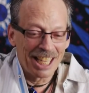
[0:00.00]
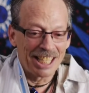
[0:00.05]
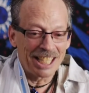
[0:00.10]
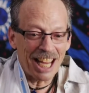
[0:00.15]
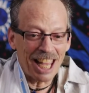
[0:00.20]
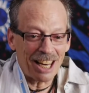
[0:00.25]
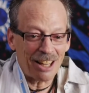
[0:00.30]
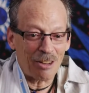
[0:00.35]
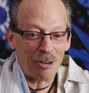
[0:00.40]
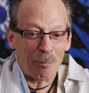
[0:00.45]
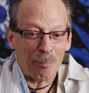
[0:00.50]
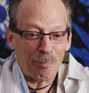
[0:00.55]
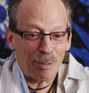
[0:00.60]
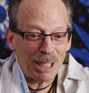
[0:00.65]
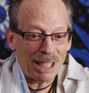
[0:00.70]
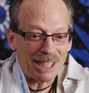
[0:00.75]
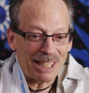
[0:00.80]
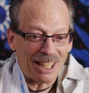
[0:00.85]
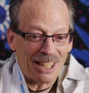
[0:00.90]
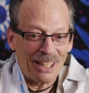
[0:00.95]
She got a little
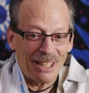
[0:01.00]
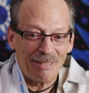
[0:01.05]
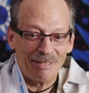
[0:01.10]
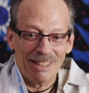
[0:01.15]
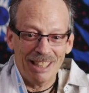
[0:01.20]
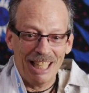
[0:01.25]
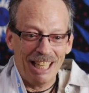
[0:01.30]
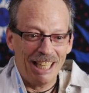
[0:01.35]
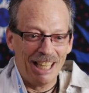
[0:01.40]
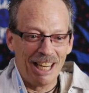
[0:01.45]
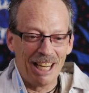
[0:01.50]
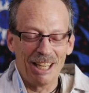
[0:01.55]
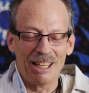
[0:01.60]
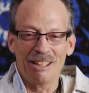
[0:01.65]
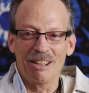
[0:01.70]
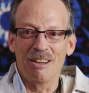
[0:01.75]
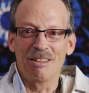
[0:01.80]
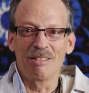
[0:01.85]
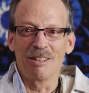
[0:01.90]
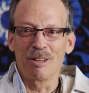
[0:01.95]
pizza oven,
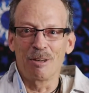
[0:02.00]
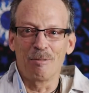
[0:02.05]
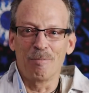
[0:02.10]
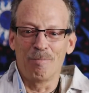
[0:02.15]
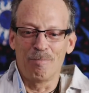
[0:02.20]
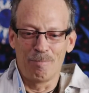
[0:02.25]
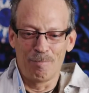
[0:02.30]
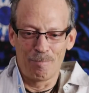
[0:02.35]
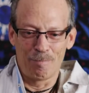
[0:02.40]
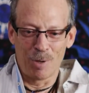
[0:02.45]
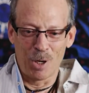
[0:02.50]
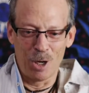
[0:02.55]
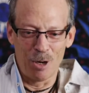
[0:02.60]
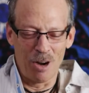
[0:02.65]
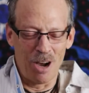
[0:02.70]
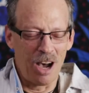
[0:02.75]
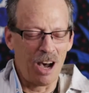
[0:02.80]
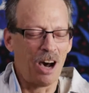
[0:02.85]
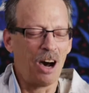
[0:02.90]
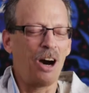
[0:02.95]
a little
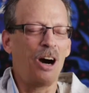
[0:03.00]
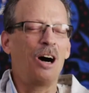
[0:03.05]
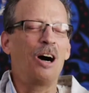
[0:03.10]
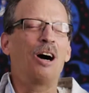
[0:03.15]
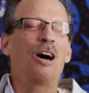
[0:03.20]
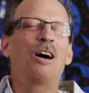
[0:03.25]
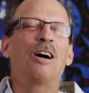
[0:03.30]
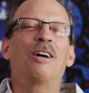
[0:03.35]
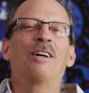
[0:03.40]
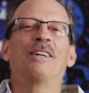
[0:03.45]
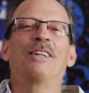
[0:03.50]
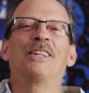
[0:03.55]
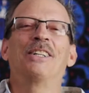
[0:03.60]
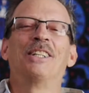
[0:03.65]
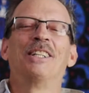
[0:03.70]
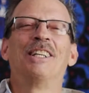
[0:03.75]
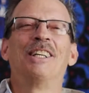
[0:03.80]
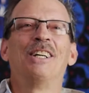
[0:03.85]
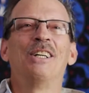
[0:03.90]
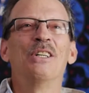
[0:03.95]
oh,
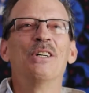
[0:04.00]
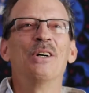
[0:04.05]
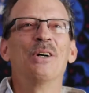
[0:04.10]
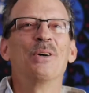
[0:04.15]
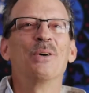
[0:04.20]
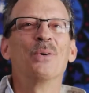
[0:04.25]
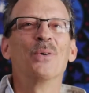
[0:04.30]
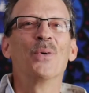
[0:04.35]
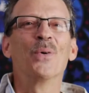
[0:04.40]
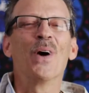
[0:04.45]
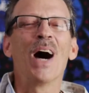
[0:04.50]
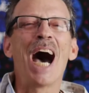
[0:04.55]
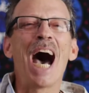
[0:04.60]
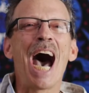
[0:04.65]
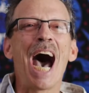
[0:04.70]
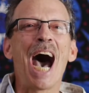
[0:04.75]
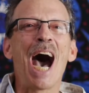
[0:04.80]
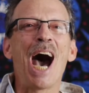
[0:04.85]
wow.